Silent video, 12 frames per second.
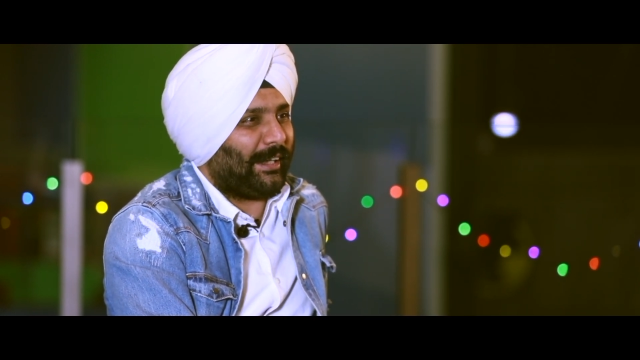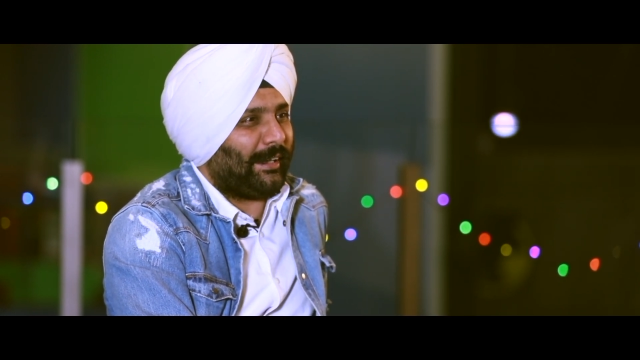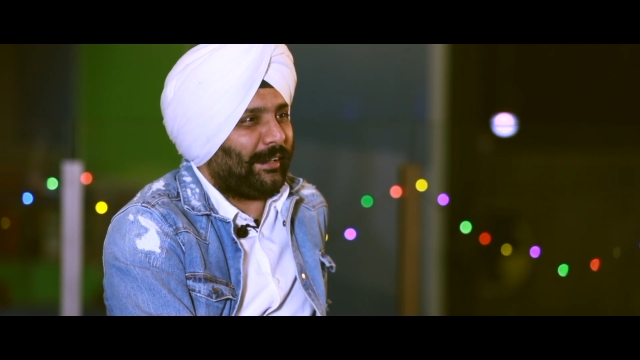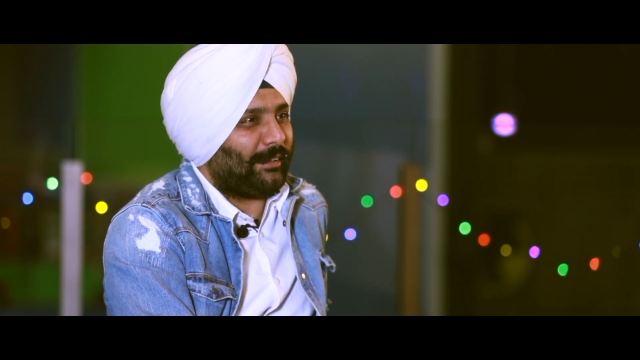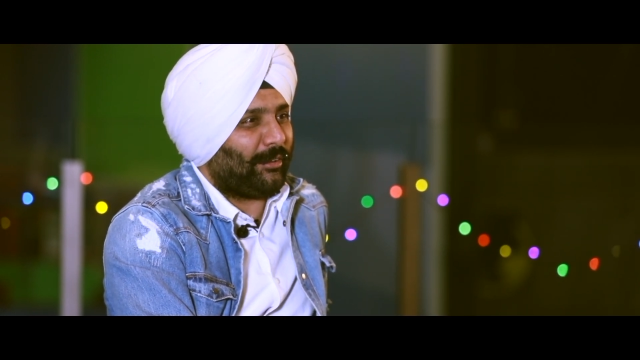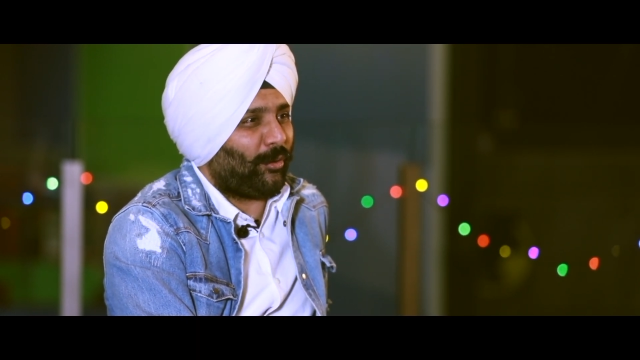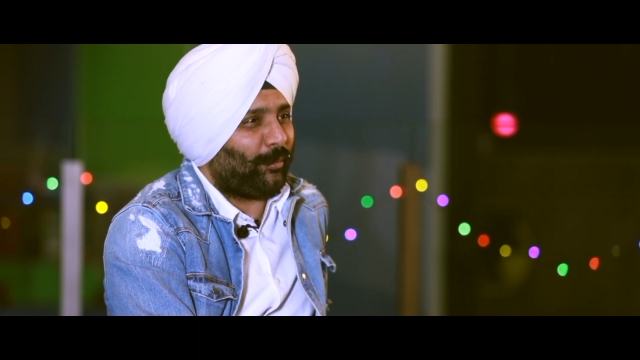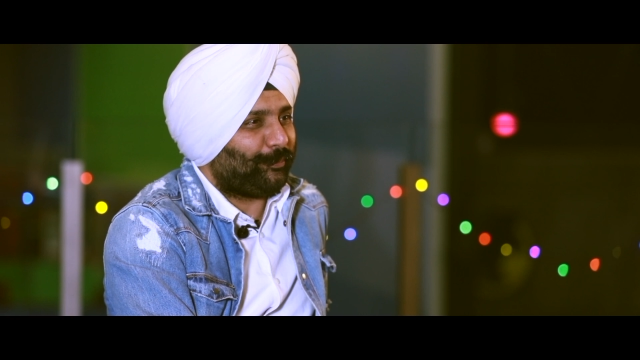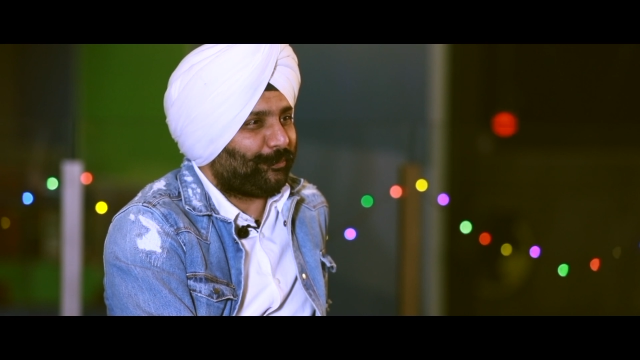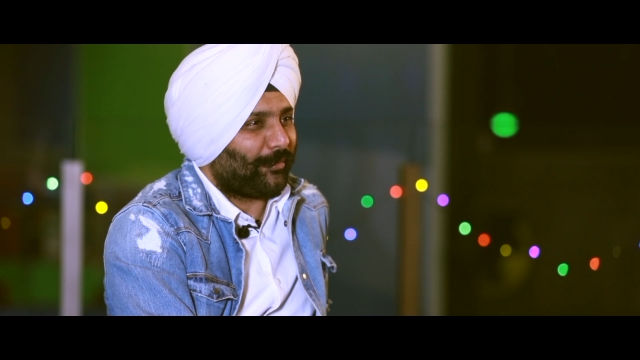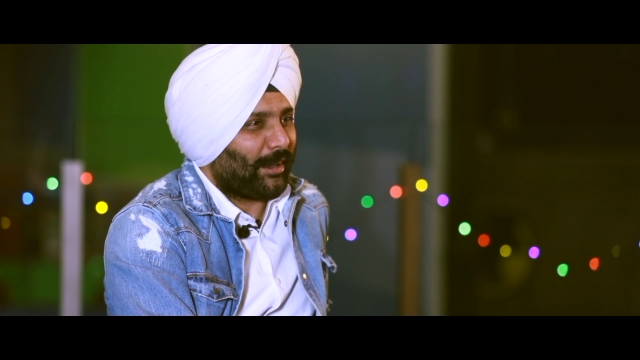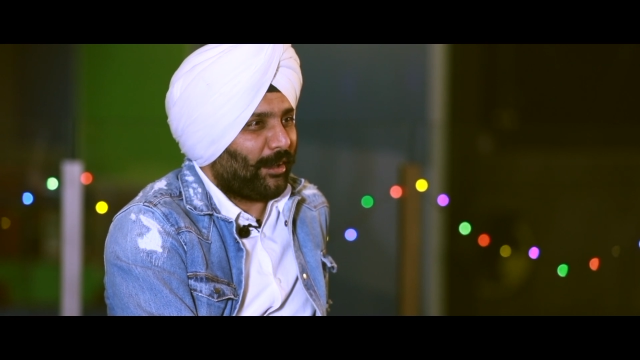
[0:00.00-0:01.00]
They
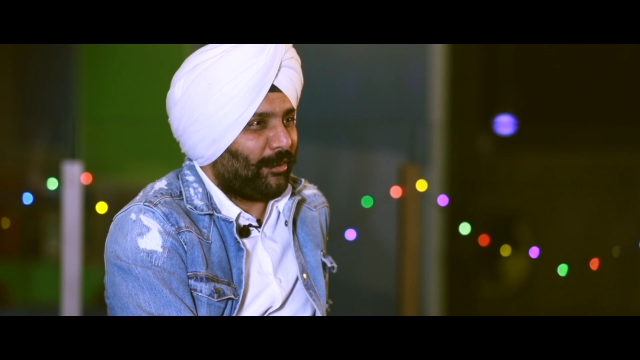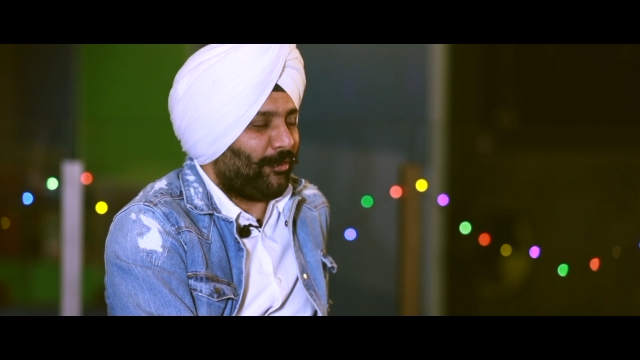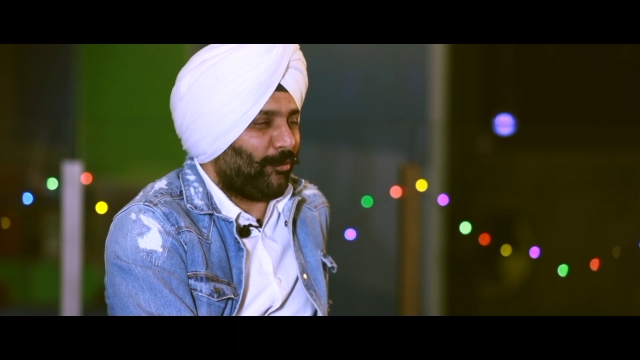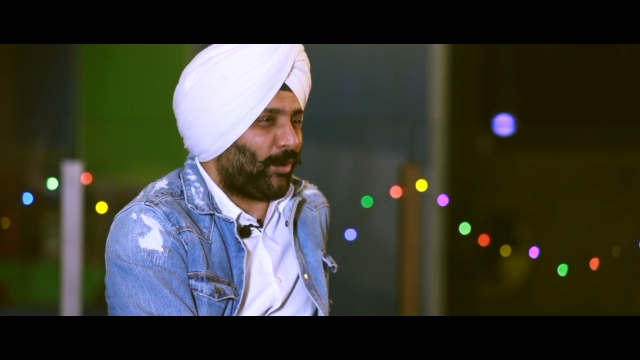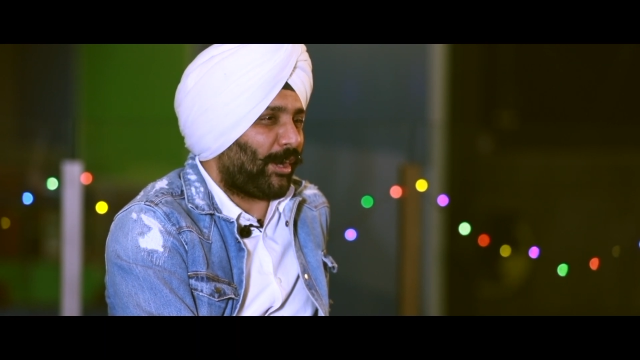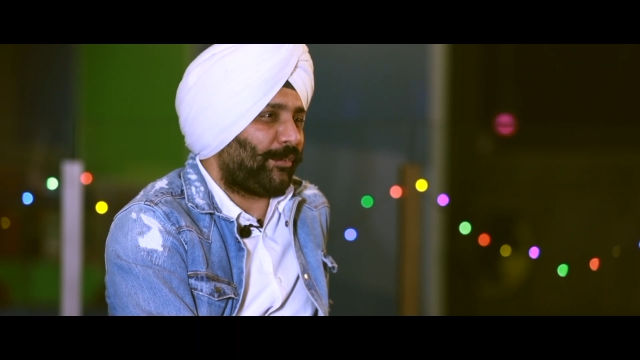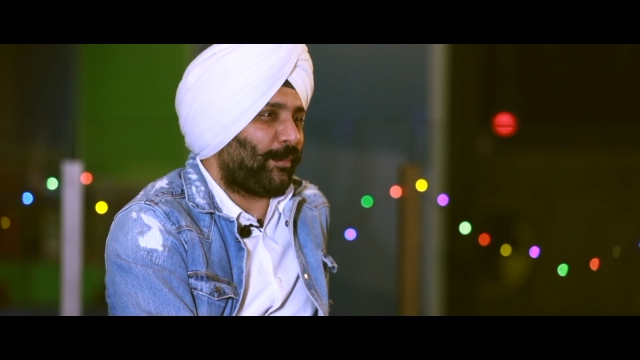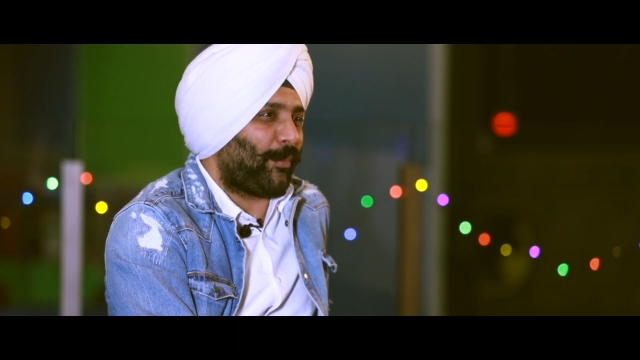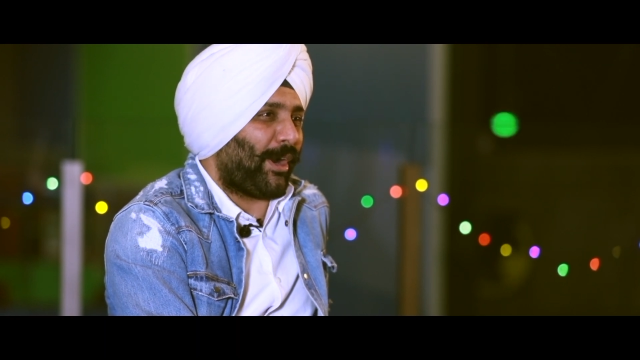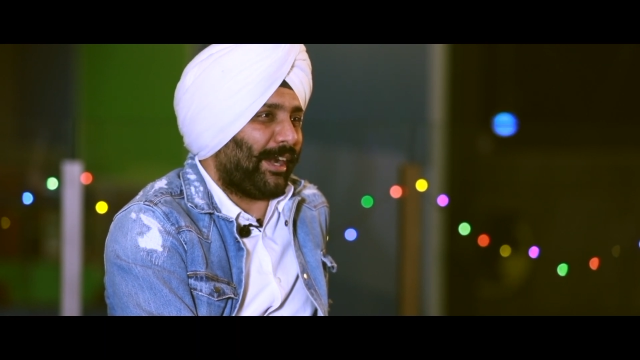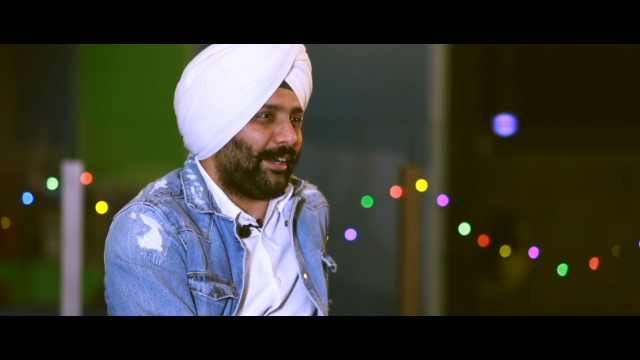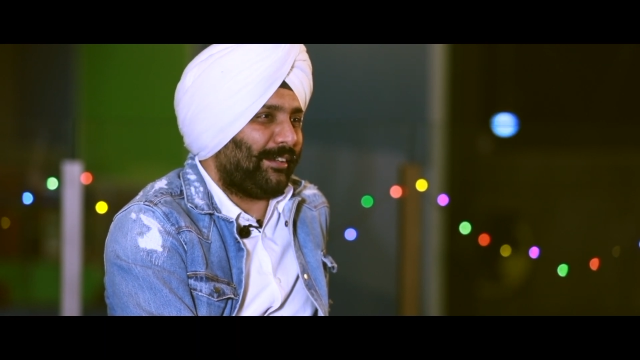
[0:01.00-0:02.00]
one of
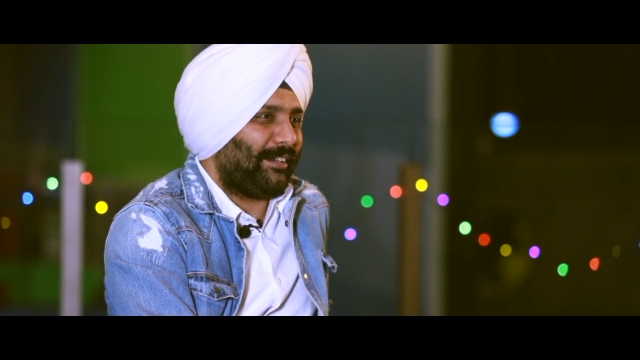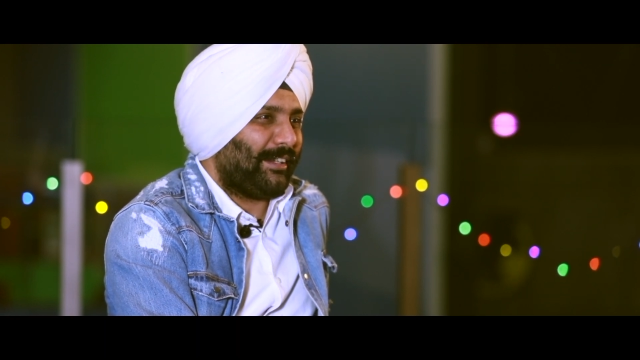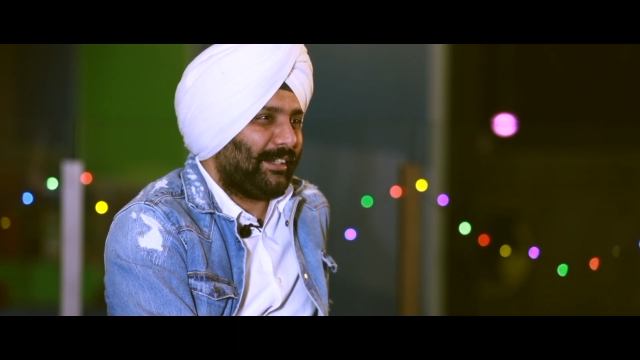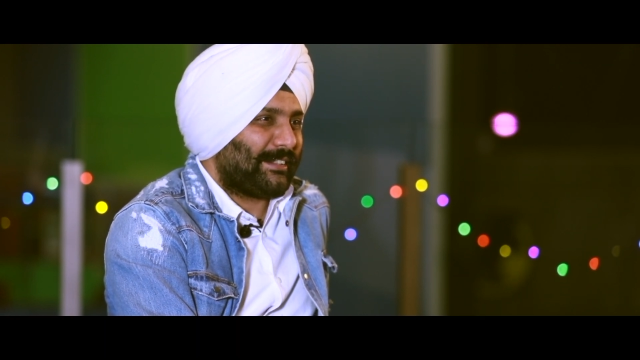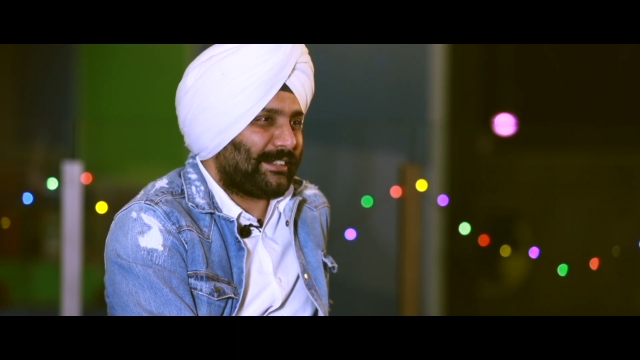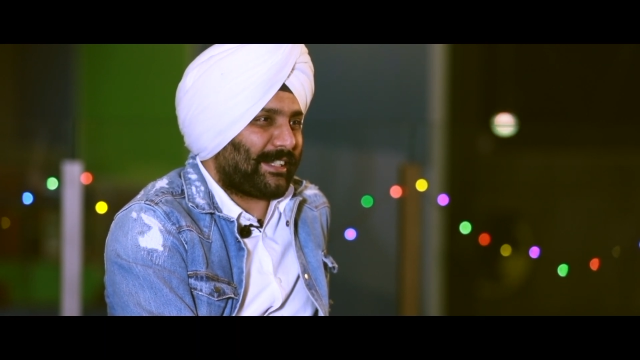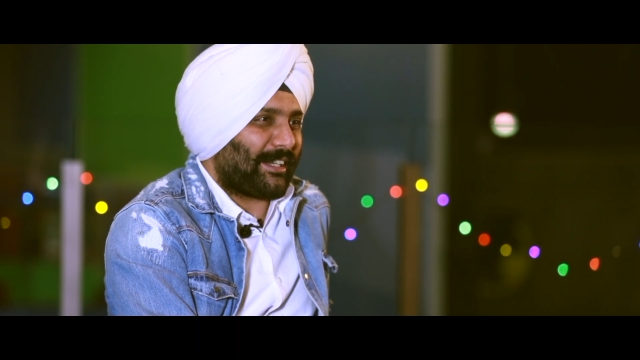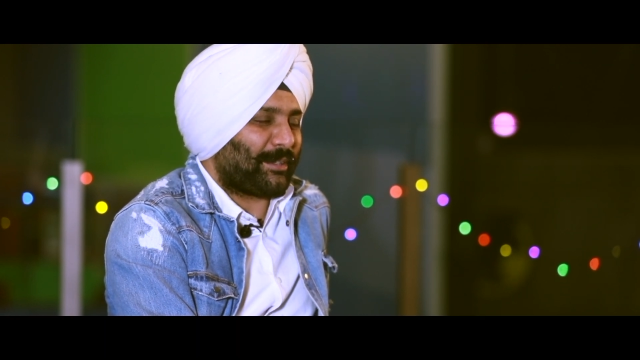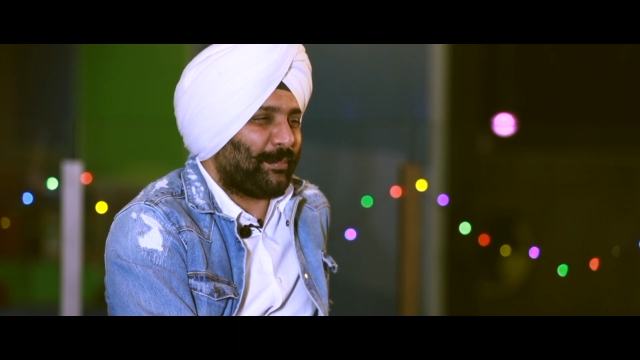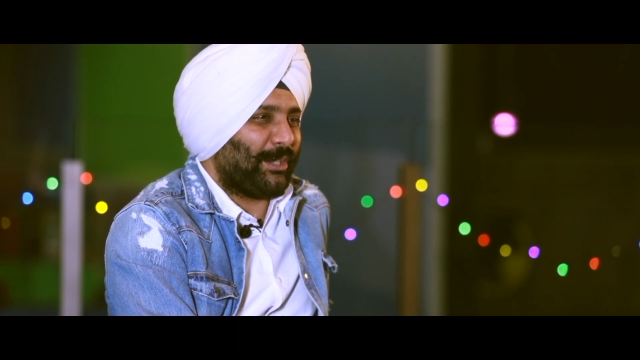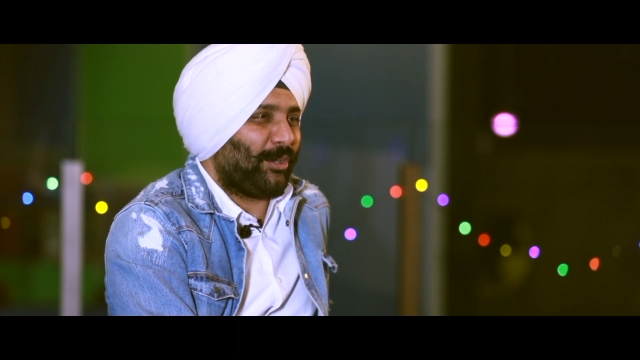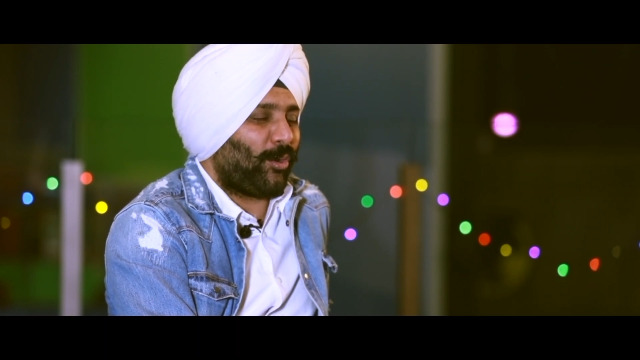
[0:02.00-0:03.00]
the bride, she texts